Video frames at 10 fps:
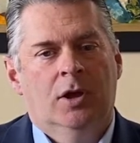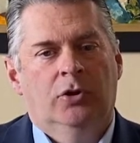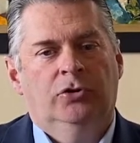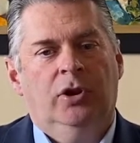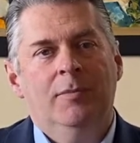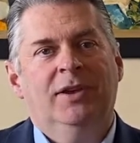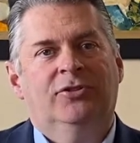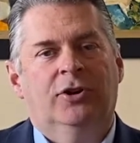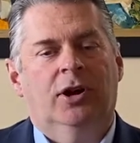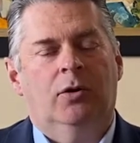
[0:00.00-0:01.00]
So let me
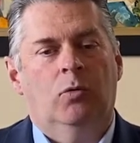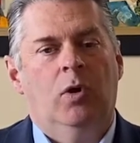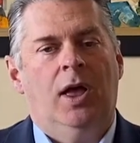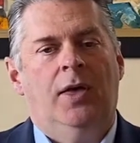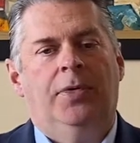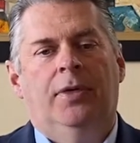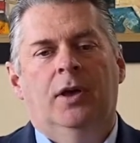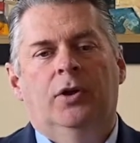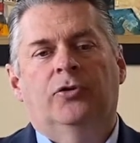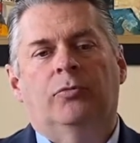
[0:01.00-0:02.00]
start with
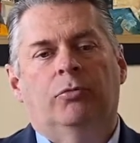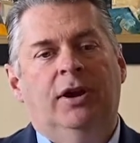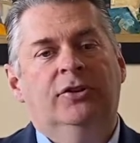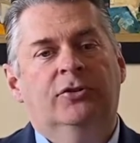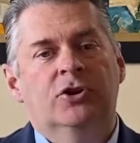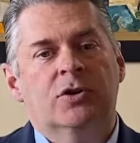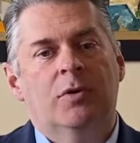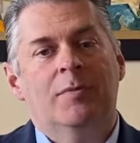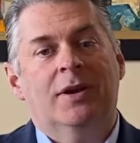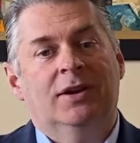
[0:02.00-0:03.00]
some research that
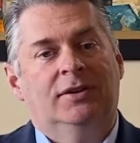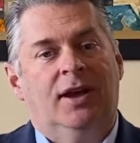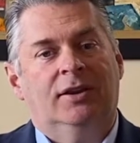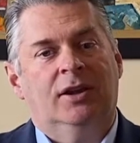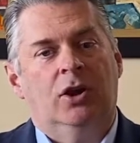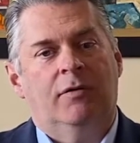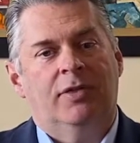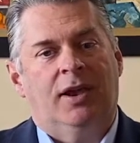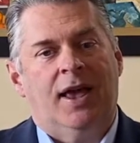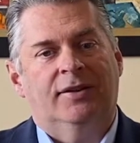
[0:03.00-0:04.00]
we've been conducting over the
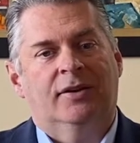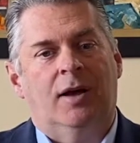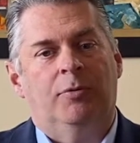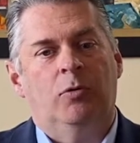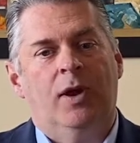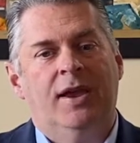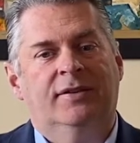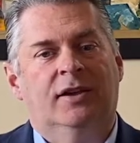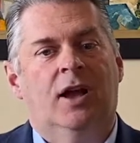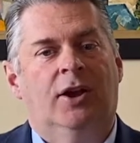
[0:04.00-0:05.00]
last couple weeks
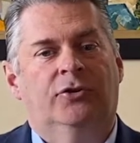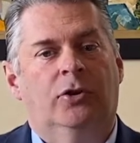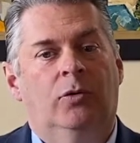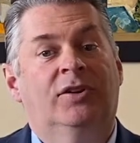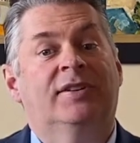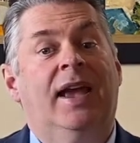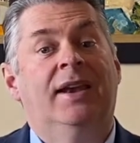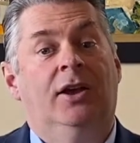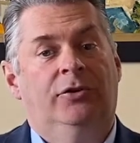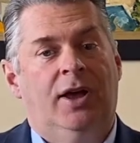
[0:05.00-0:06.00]
in concert with
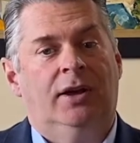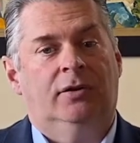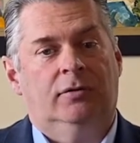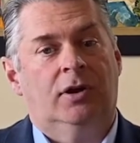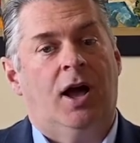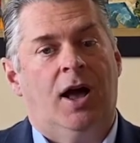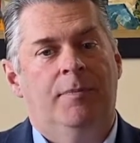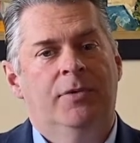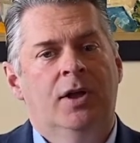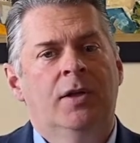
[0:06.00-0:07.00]

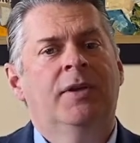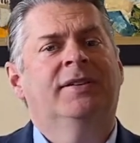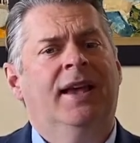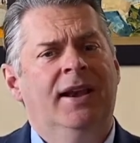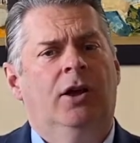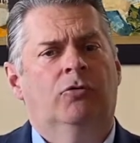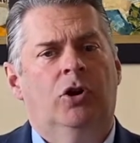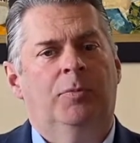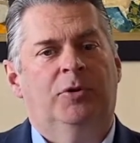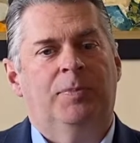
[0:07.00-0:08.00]
sandhill.com. The Sandhill
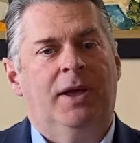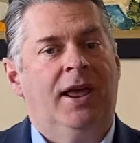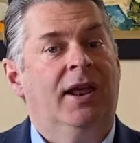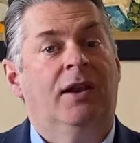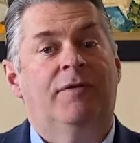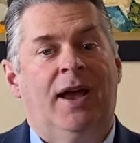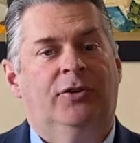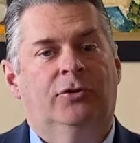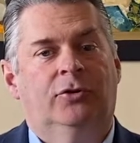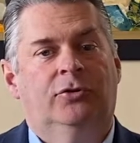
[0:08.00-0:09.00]
Group has been an
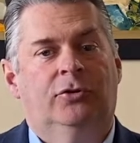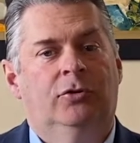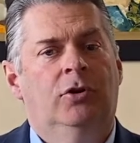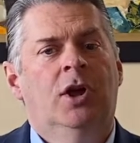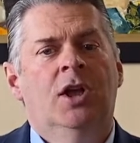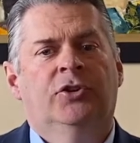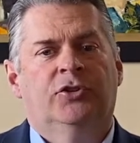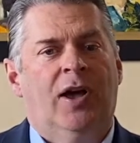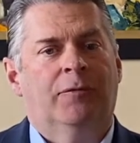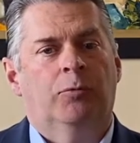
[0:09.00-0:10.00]
advisor to
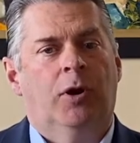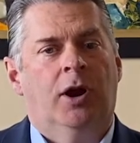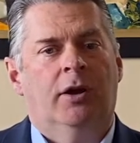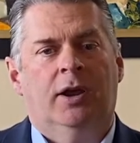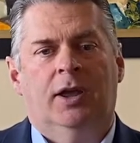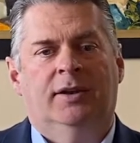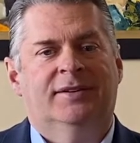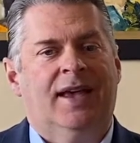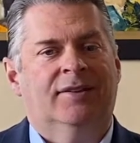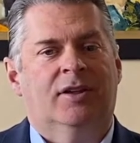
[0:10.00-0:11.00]
software and
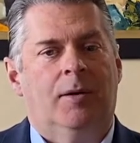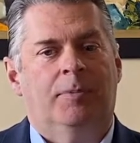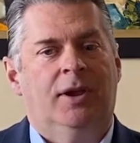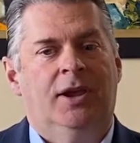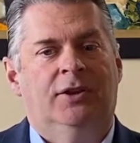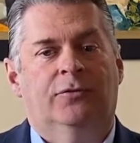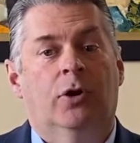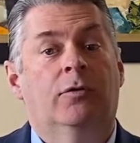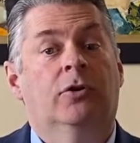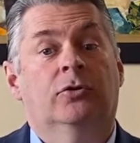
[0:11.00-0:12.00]
SaaS companies for
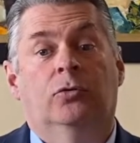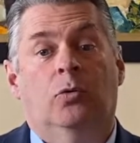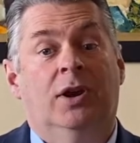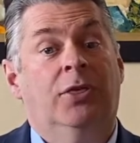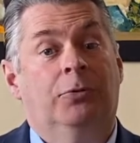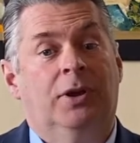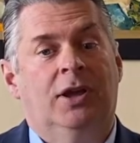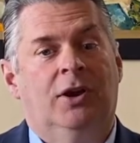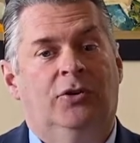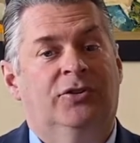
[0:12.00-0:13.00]
over 23
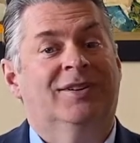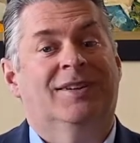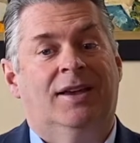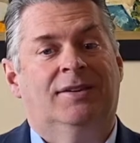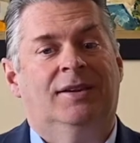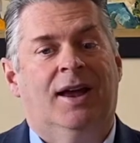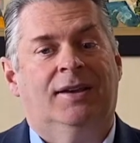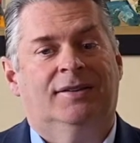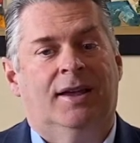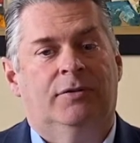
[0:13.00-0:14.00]
years, since
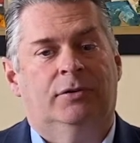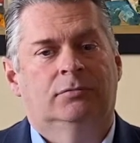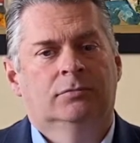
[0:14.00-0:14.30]
1997.